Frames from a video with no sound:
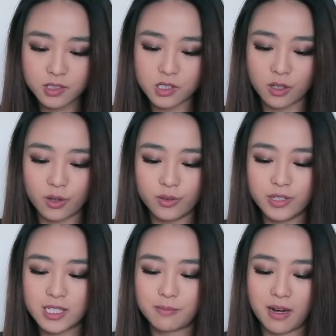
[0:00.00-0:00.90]
So
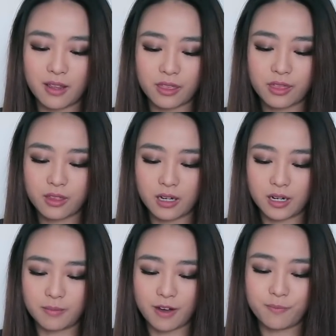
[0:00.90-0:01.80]
this month
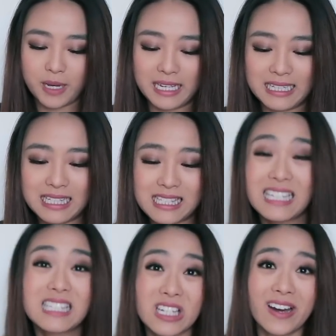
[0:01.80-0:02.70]
I've been
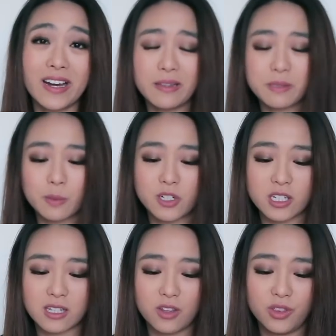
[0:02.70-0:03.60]
6 times, which
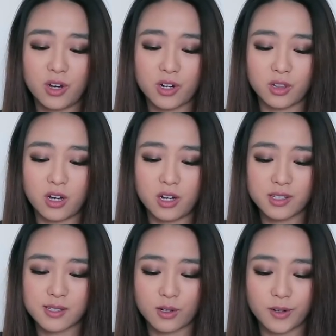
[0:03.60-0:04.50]
is not a
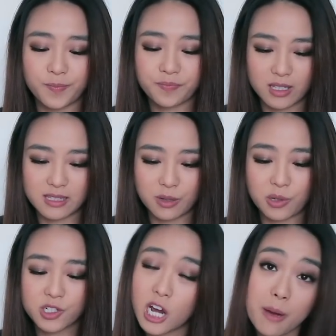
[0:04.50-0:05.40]
lot. So you can see
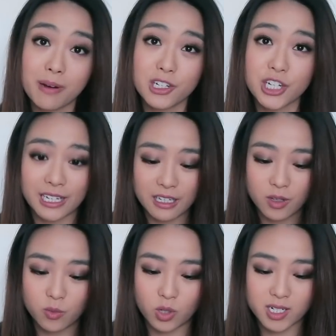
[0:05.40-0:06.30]
what time I check
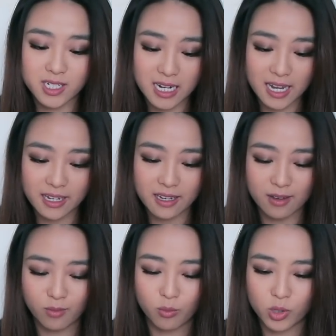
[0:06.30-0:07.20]
in, what day,
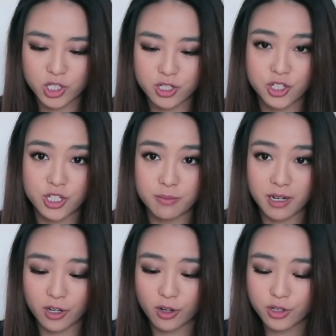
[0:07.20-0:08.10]
and which gym
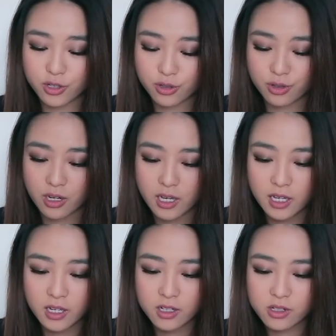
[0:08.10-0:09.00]
I go to.
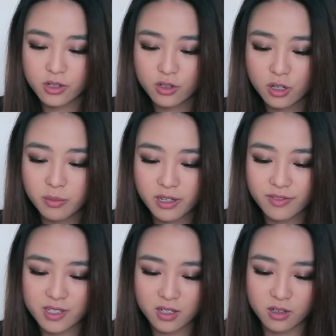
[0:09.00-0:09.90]
So normally I
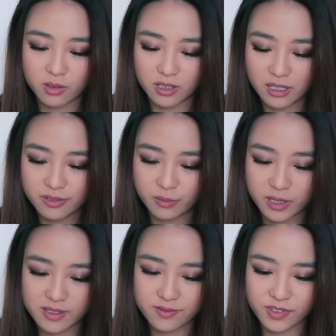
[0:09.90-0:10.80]
visit 11
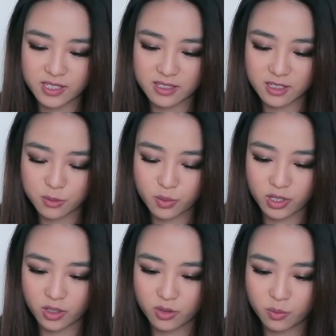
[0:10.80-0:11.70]
weeks visits. That's
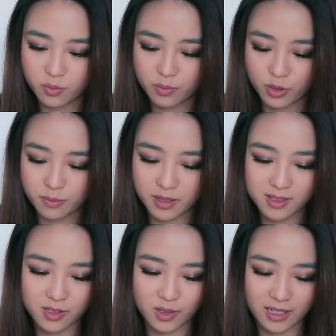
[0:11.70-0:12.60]
pretty good
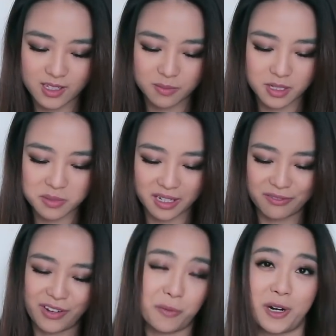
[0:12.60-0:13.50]
month. So like sometimes like
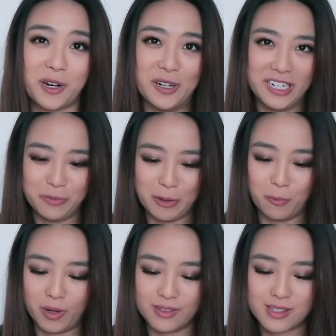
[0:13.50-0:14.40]
in February I only
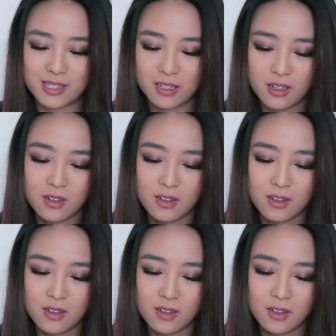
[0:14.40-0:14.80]
went once.